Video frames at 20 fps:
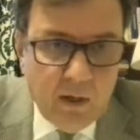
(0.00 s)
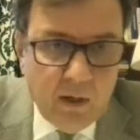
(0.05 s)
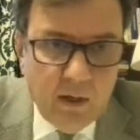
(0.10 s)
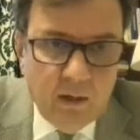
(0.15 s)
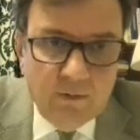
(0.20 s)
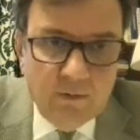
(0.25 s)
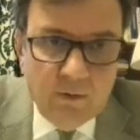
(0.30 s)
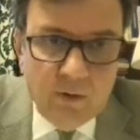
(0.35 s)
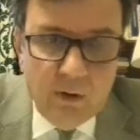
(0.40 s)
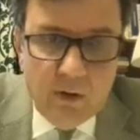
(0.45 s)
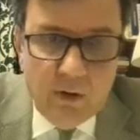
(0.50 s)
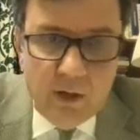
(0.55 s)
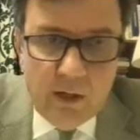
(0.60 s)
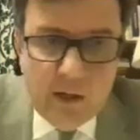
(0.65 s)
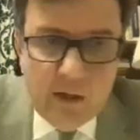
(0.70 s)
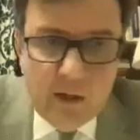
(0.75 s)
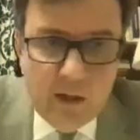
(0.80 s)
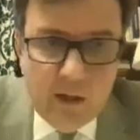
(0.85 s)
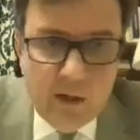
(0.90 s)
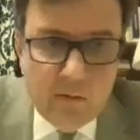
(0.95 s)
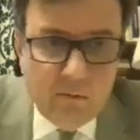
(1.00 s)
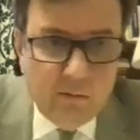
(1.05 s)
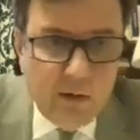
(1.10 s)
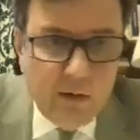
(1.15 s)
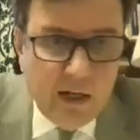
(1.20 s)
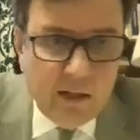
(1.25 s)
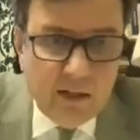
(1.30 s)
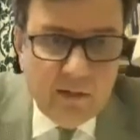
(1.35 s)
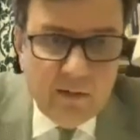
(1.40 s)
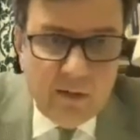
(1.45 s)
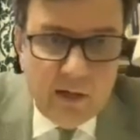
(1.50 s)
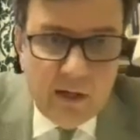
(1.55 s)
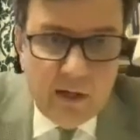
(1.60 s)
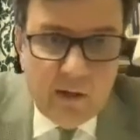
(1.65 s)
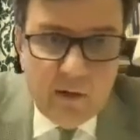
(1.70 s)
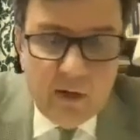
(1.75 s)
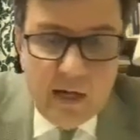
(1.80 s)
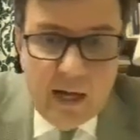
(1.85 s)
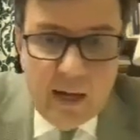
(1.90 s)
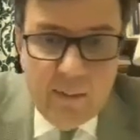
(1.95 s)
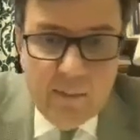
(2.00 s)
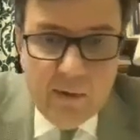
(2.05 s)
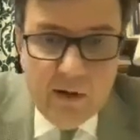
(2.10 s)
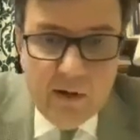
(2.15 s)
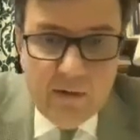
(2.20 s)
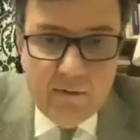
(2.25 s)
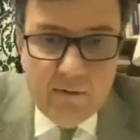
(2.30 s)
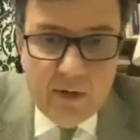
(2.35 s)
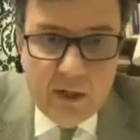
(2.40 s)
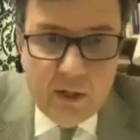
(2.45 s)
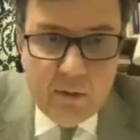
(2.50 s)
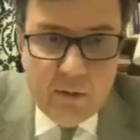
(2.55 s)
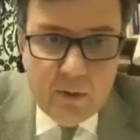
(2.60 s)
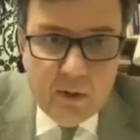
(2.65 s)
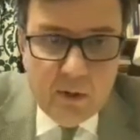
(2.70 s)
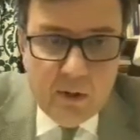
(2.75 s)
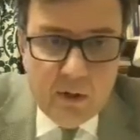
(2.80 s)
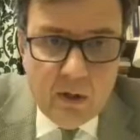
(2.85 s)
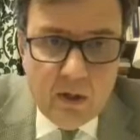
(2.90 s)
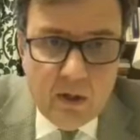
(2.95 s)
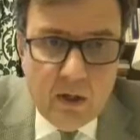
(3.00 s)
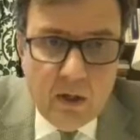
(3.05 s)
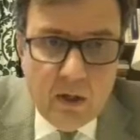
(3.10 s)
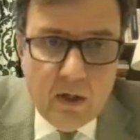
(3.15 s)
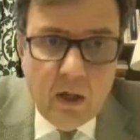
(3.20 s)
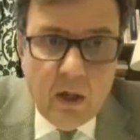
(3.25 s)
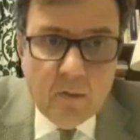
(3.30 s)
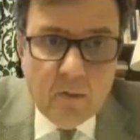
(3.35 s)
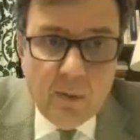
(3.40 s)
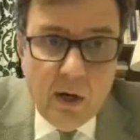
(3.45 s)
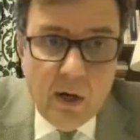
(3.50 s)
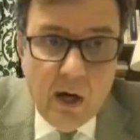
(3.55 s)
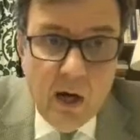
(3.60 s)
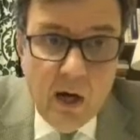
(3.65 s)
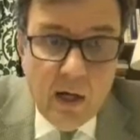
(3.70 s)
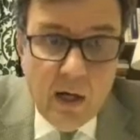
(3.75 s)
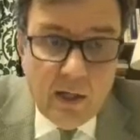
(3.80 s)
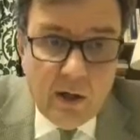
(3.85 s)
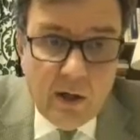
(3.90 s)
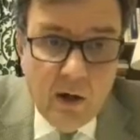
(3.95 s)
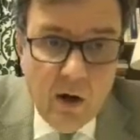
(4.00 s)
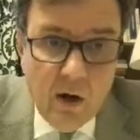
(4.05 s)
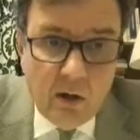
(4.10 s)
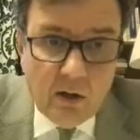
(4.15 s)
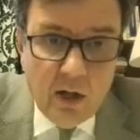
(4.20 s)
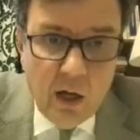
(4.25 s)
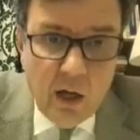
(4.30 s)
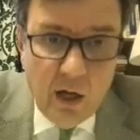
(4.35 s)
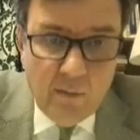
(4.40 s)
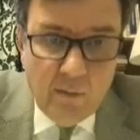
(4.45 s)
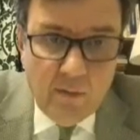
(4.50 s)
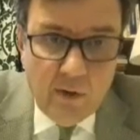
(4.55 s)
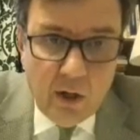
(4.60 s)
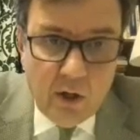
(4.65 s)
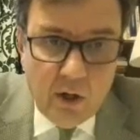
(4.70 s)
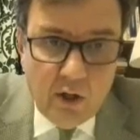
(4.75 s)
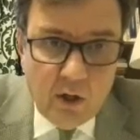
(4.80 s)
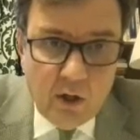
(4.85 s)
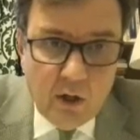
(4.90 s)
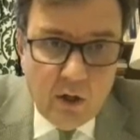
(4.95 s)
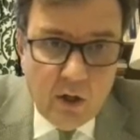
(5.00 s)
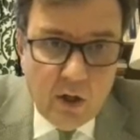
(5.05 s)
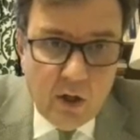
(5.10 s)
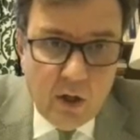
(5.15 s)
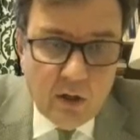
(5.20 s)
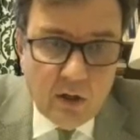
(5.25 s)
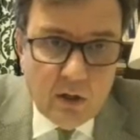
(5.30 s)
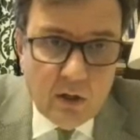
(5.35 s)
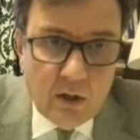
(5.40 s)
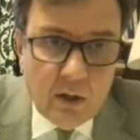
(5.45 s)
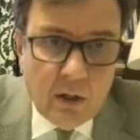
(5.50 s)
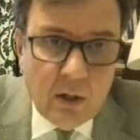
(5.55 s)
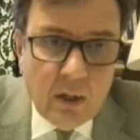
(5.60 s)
if you like, relatively low capital investment, but high cost, high production cost,